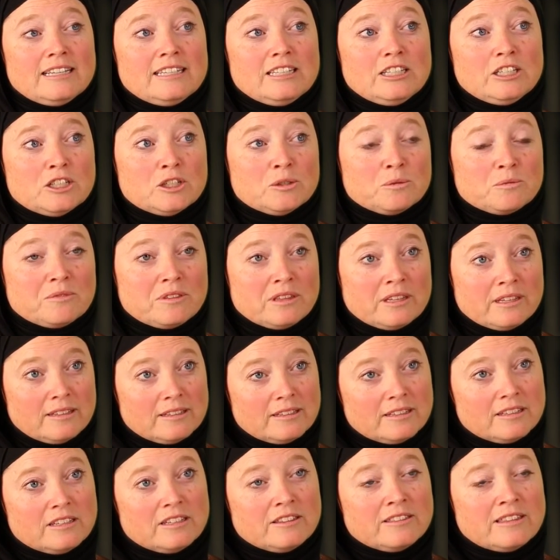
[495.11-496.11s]
you know, th
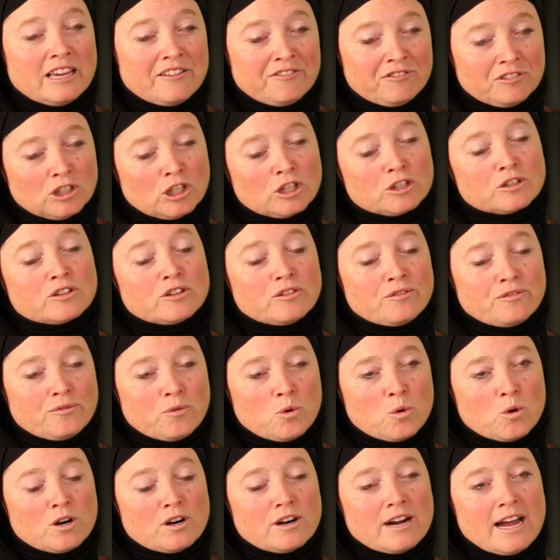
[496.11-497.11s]
they've looked
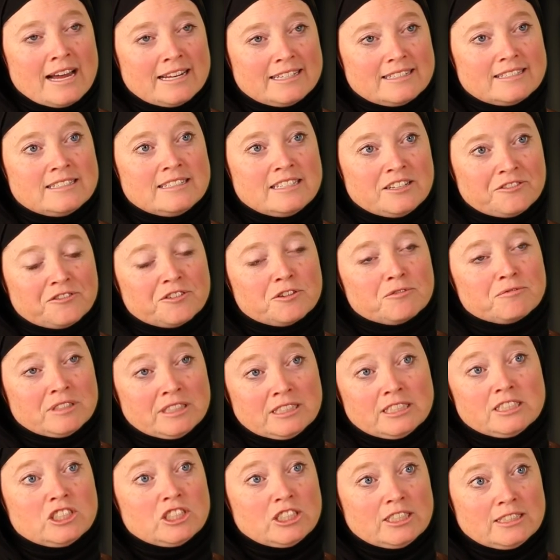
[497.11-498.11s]
for at different
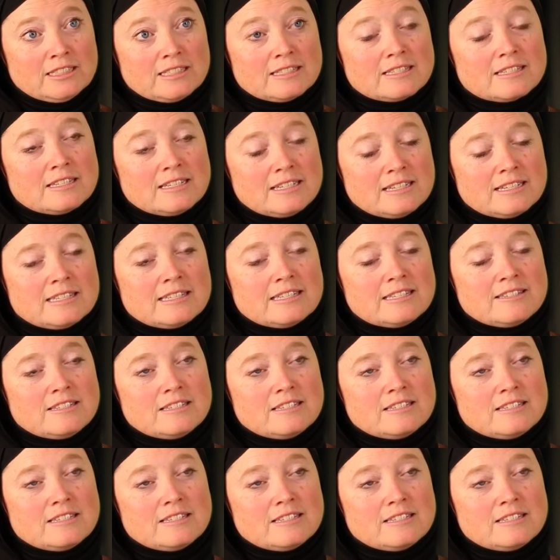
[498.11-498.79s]
religions to